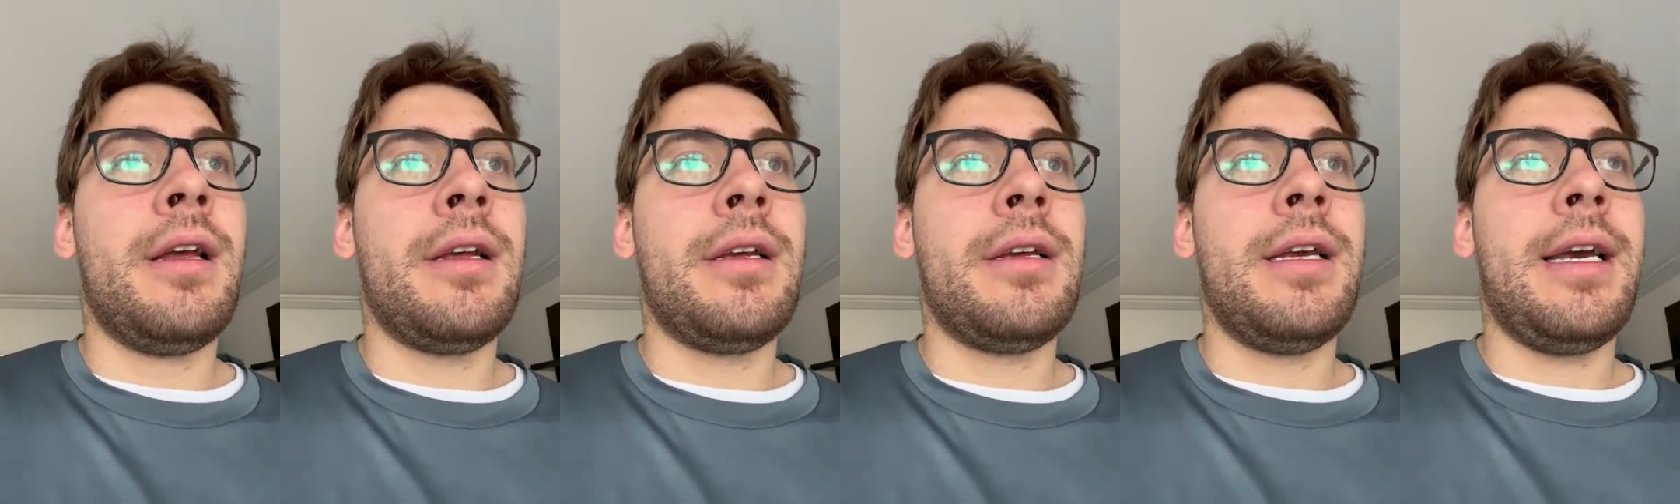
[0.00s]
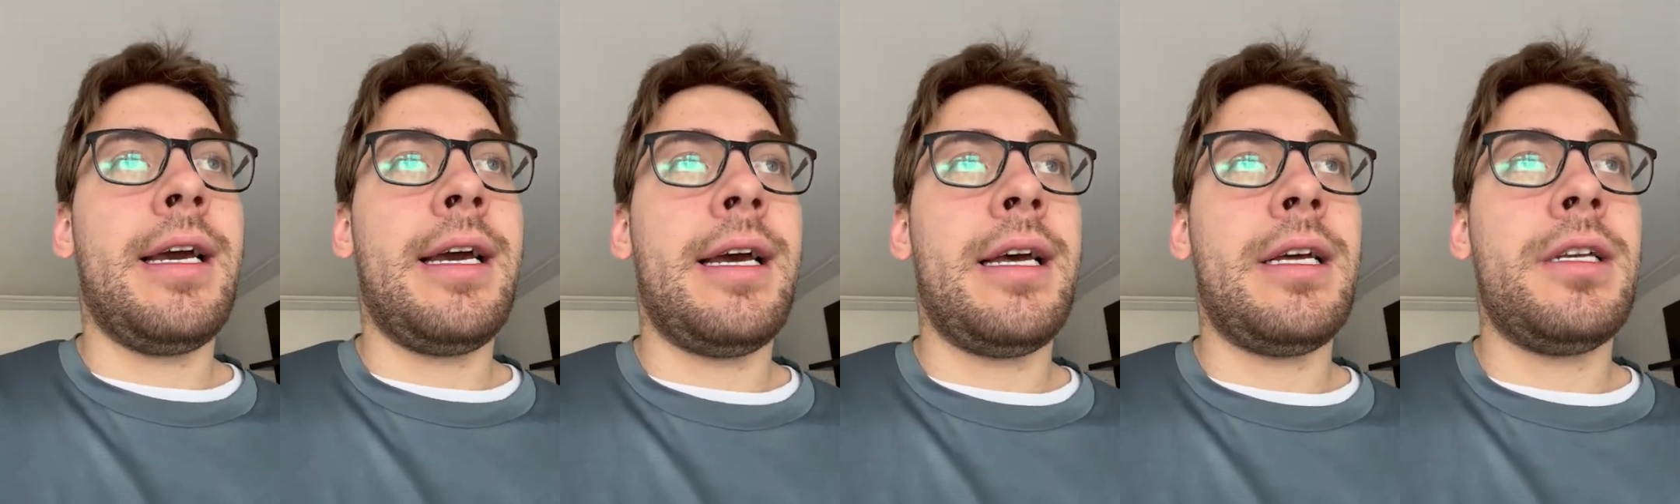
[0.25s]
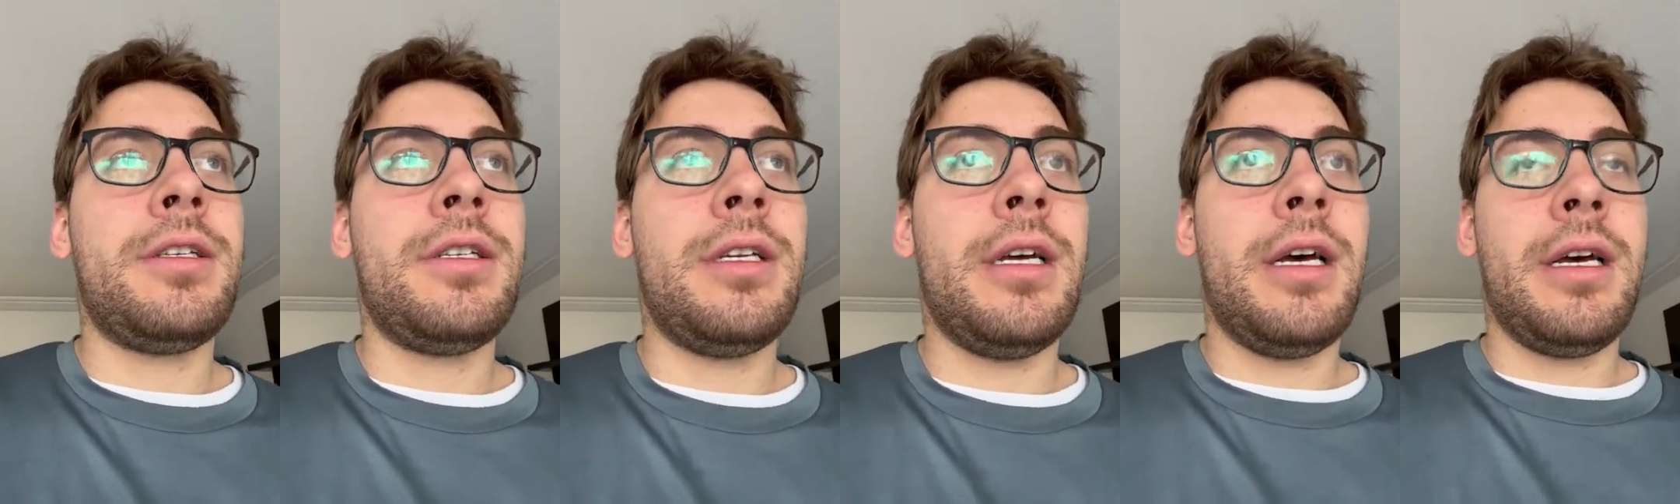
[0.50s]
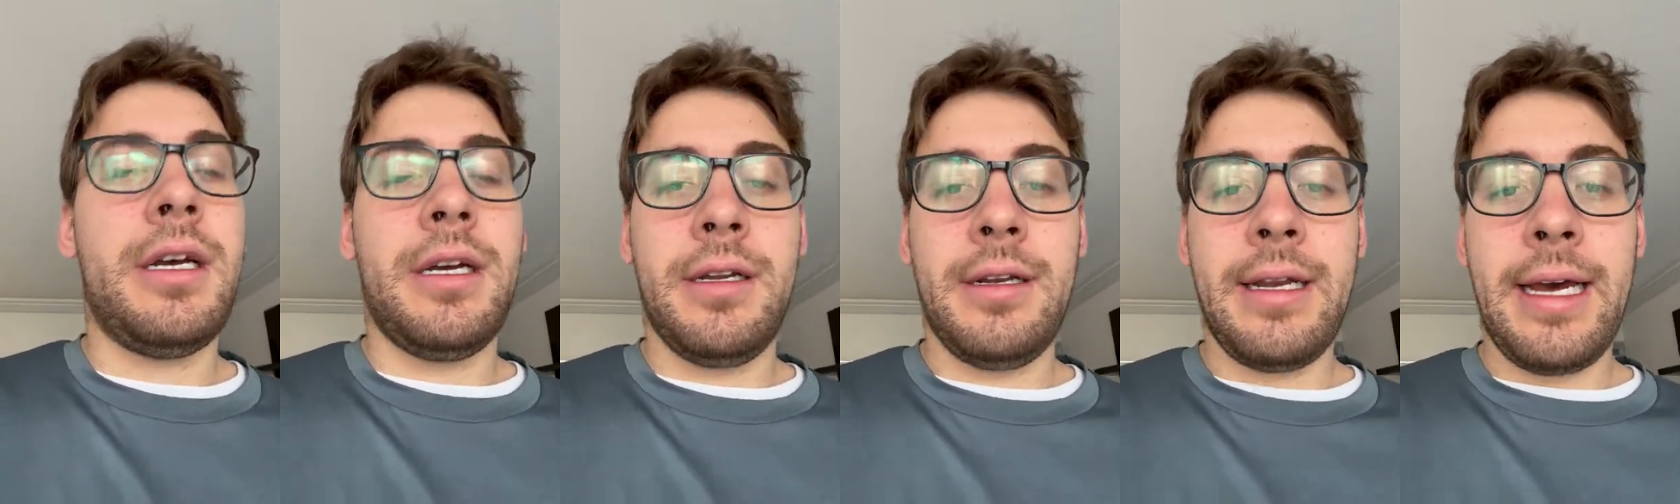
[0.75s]
yeah,
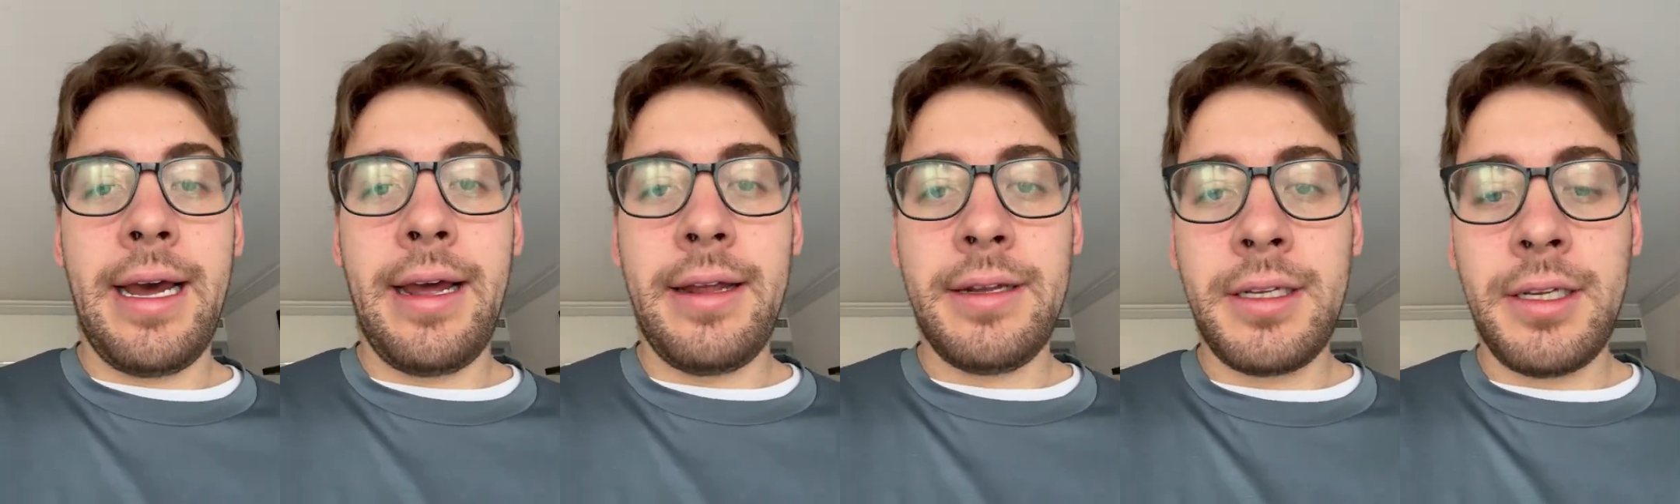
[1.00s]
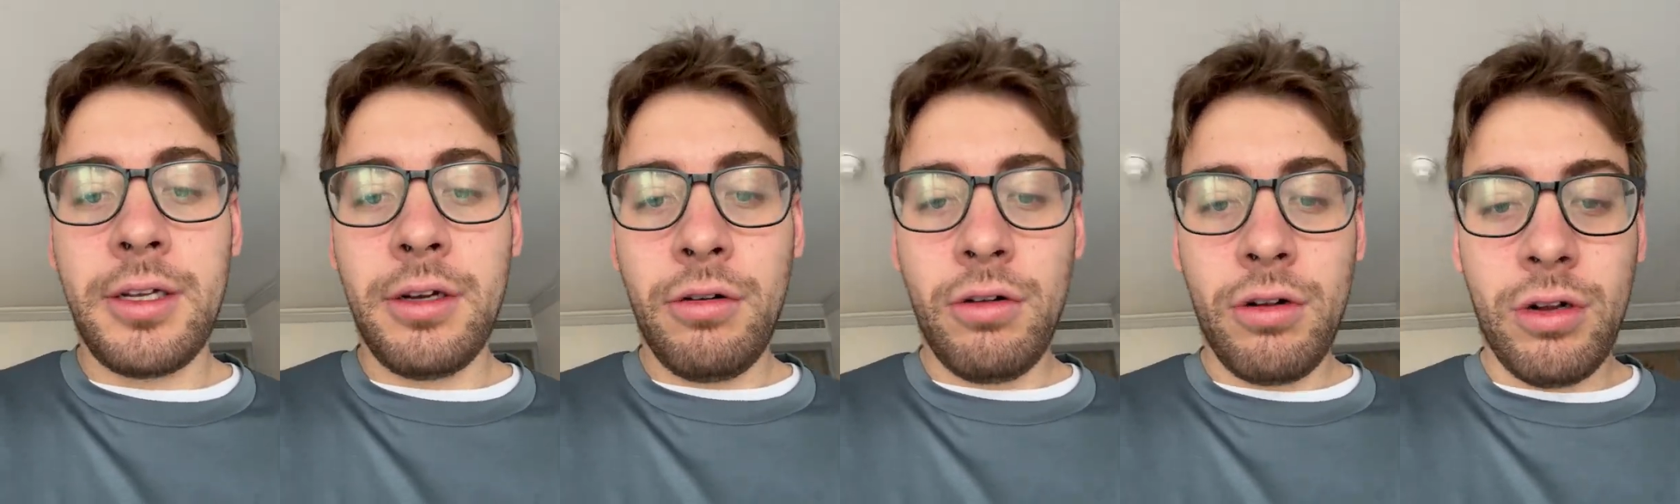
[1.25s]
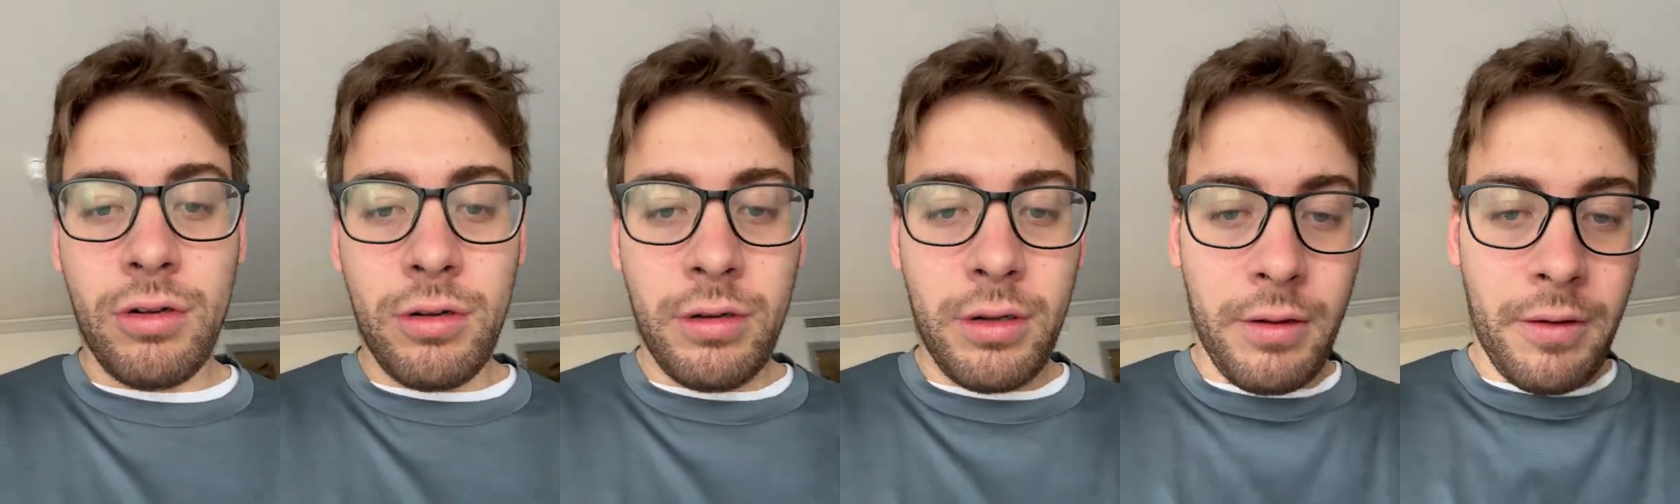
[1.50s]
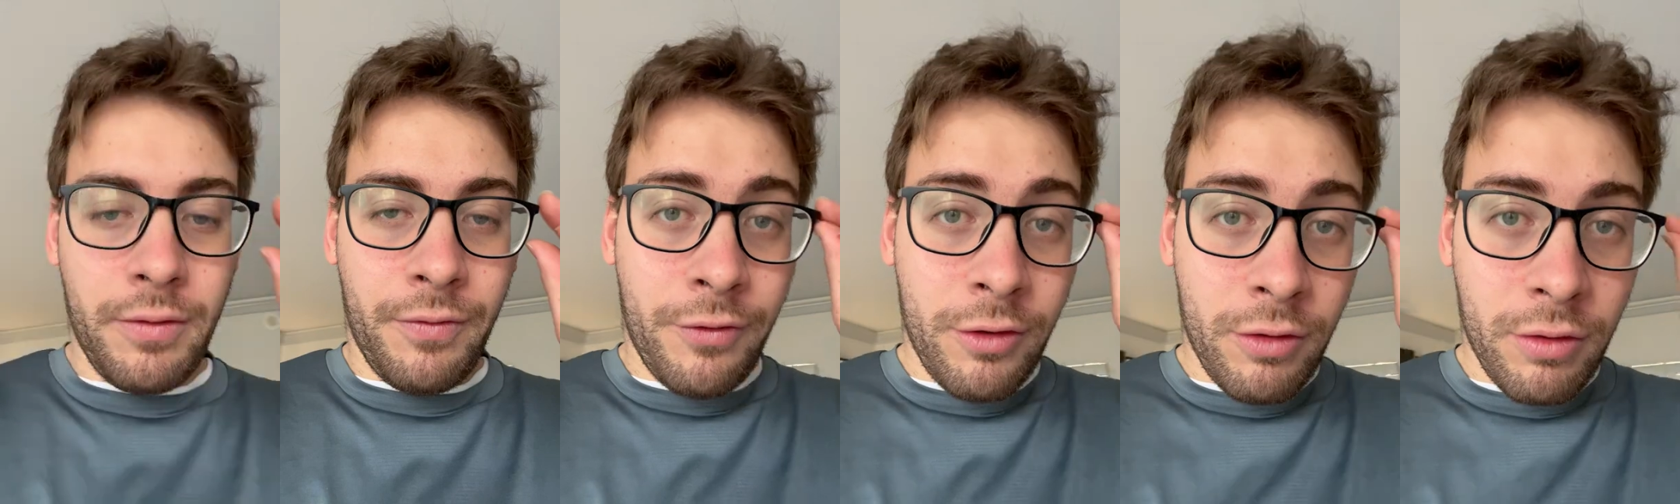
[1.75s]
so that's all
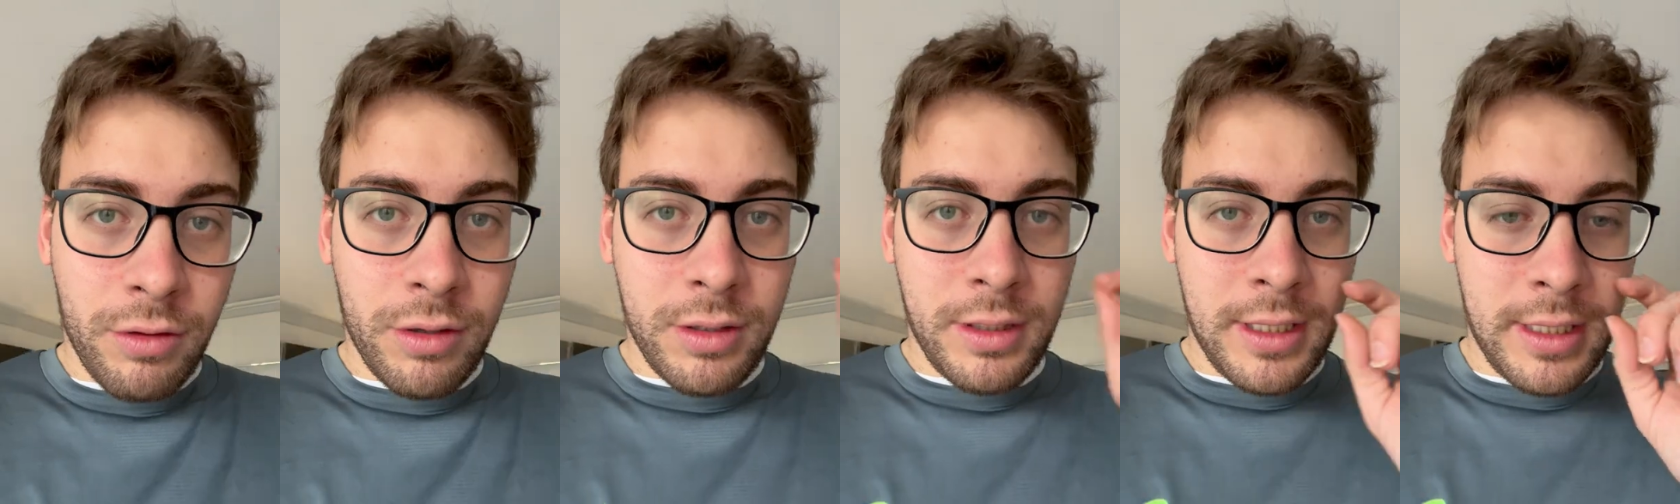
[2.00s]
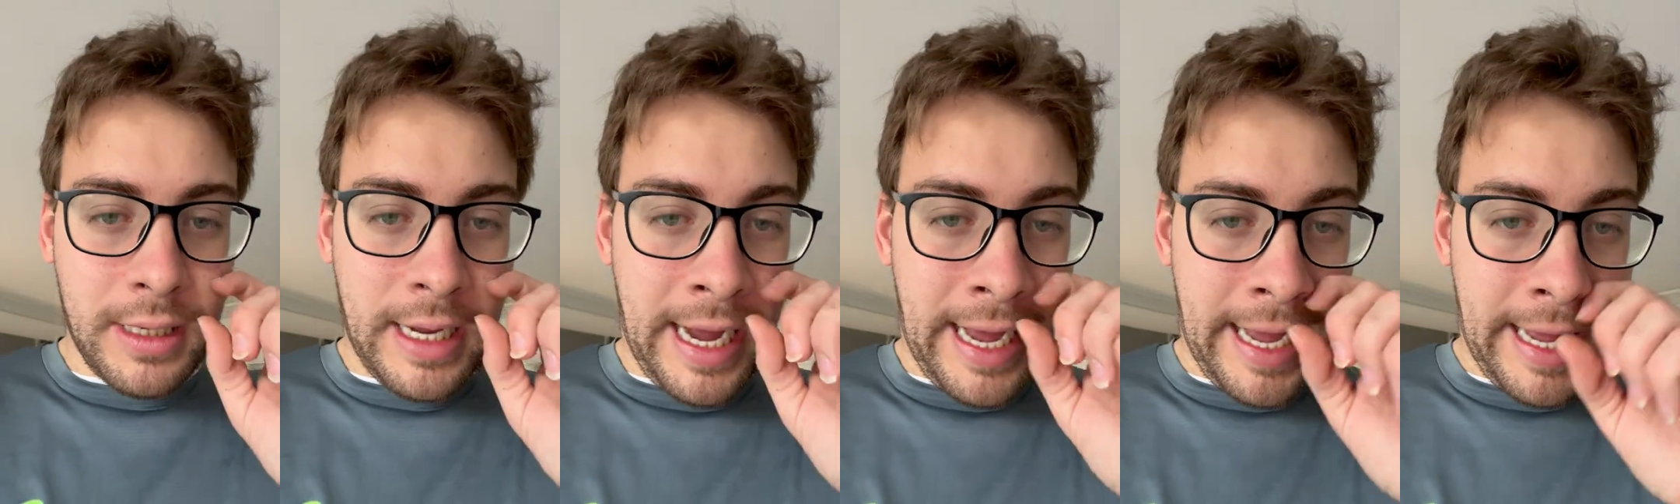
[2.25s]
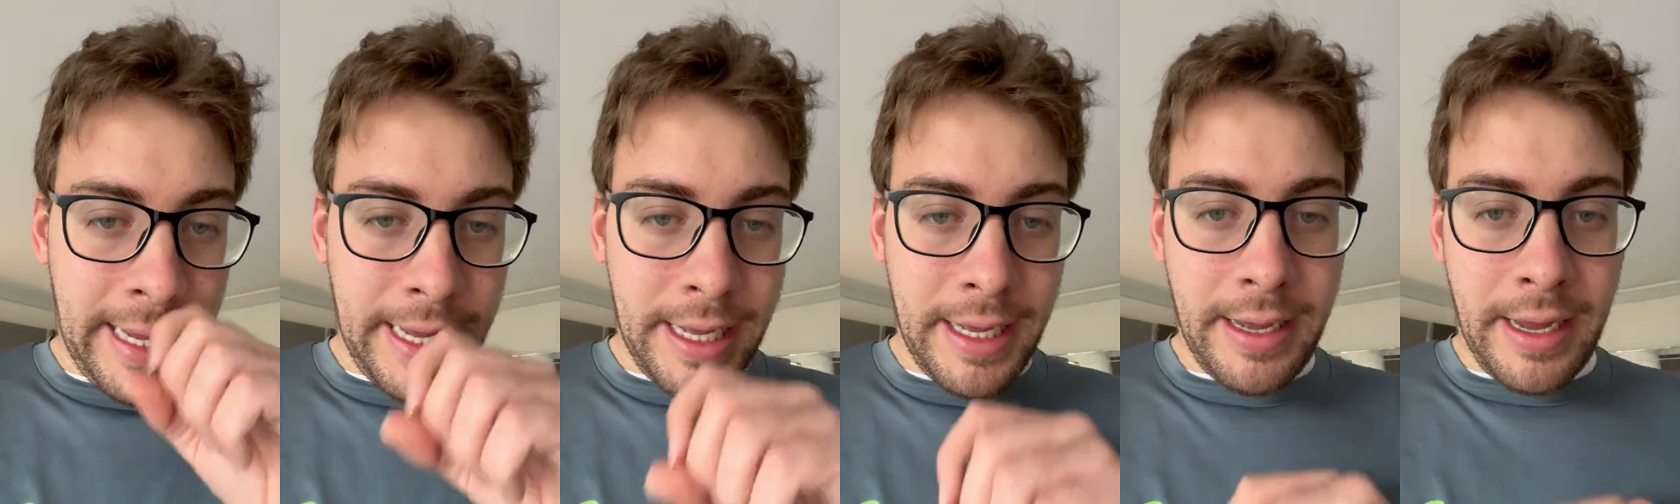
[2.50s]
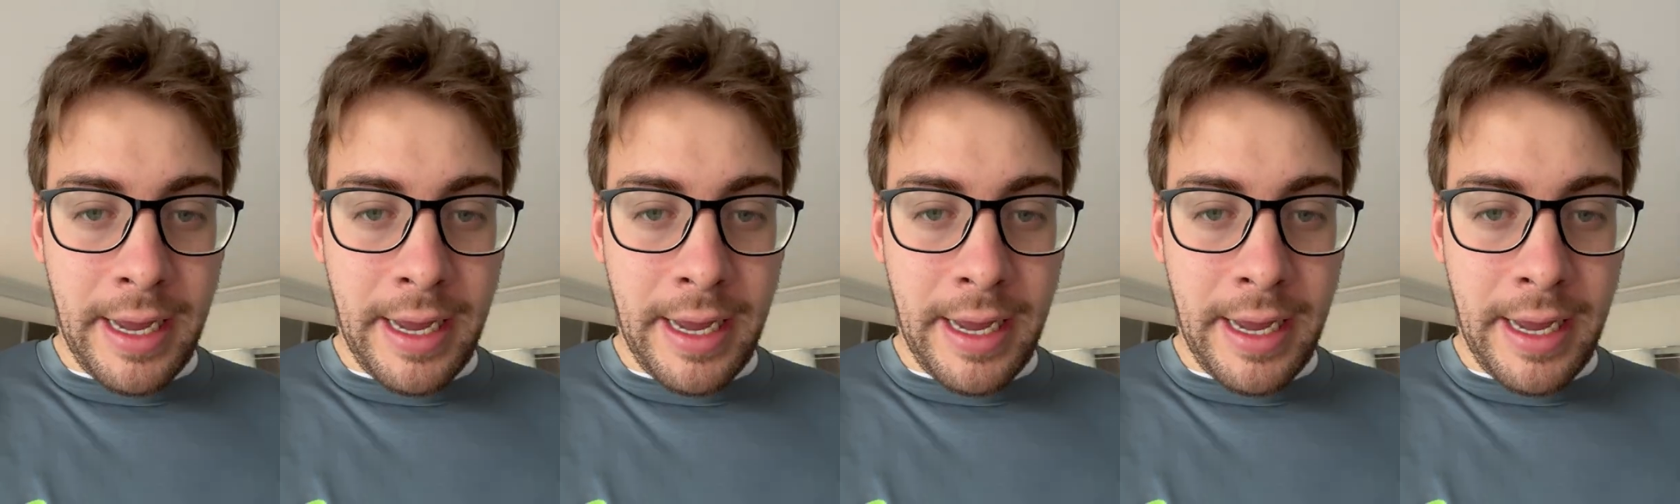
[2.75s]
for today,